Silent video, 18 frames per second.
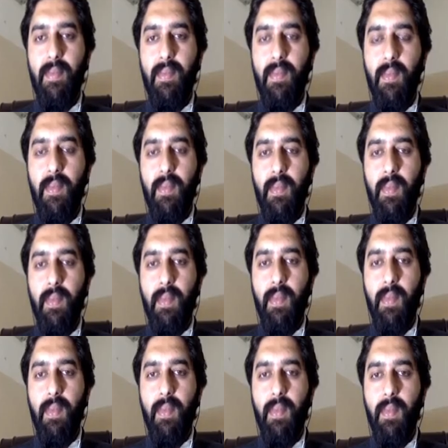
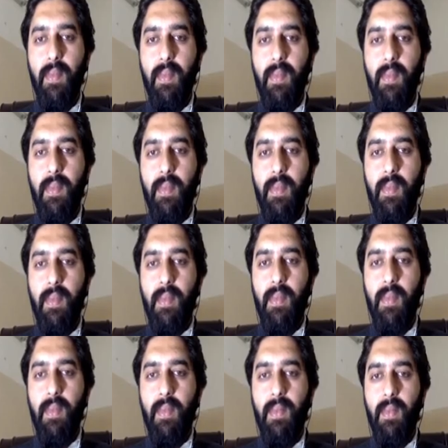
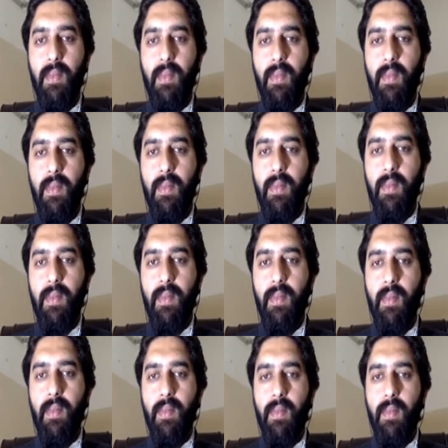
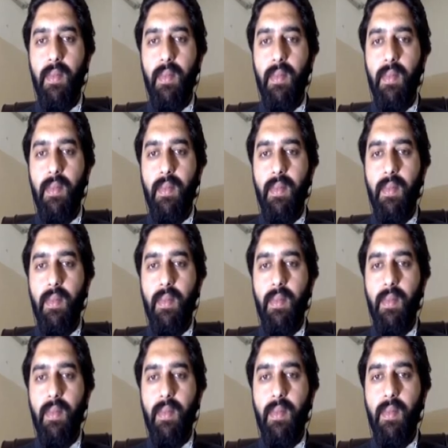
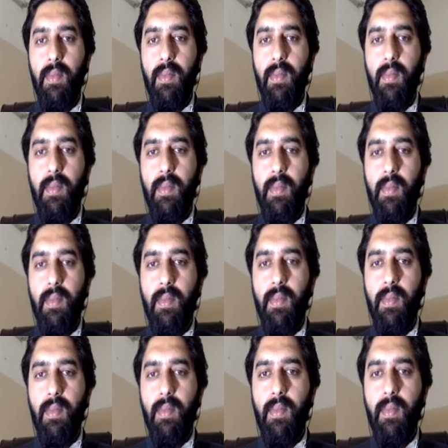
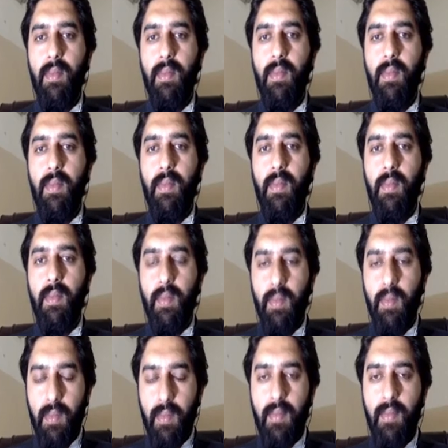
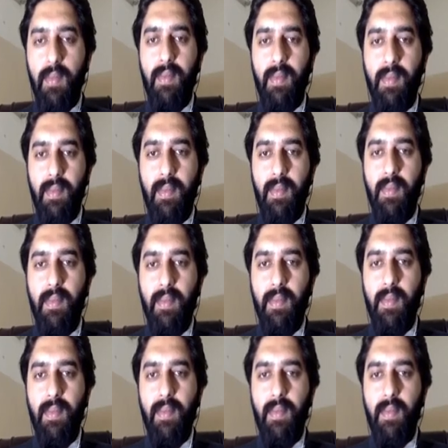
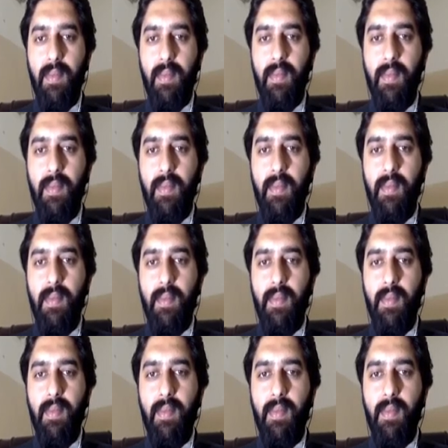
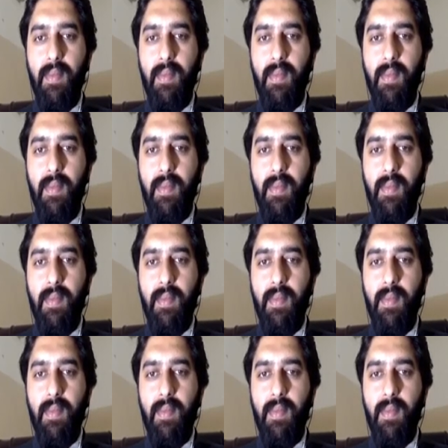(silent)